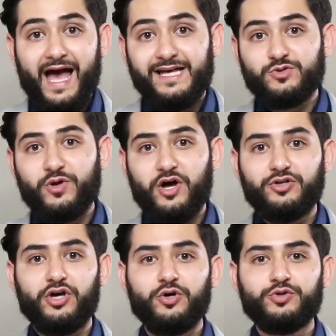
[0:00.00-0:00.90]
As we all
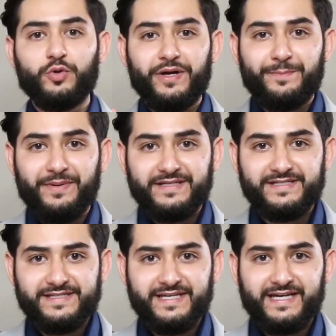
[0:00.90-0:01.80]
know, doing
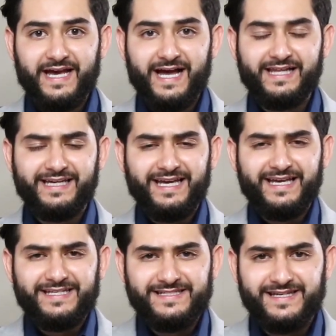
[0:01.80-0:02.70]
business in Cali
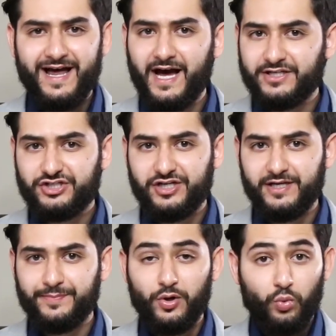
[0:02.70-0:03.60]
is not
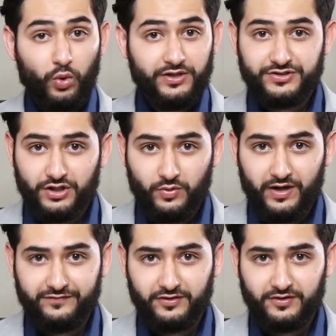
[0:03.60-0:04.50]
cheap
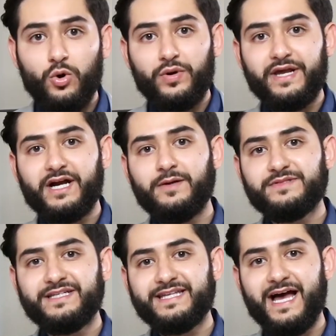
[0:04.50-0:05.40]
whatsoever. When it
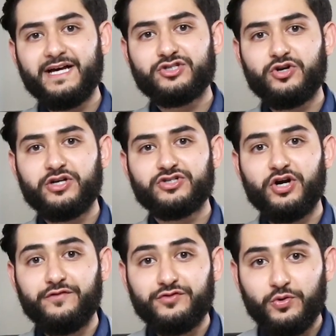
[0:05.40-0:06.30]
comes to tax structure
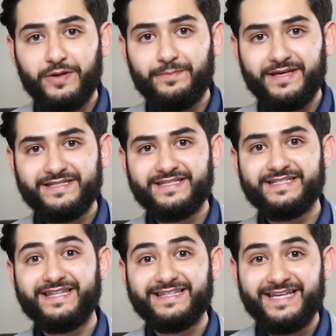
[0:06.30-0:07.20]
of doing
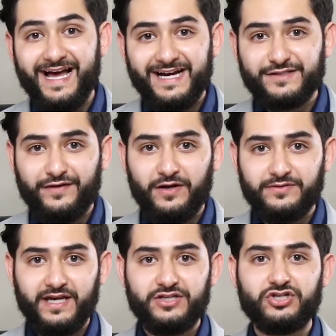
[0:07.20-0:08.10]
business, the Tax
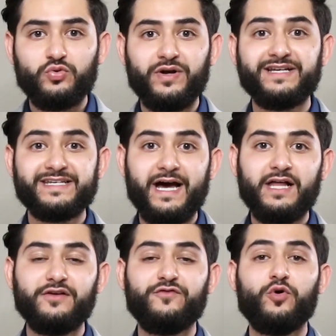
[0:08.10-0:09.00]
Foundation ranks
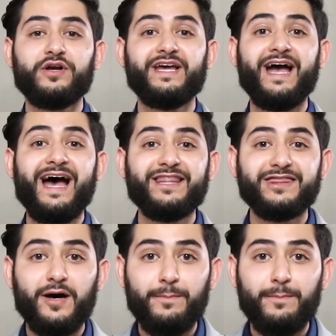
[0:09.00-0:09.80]
California California at the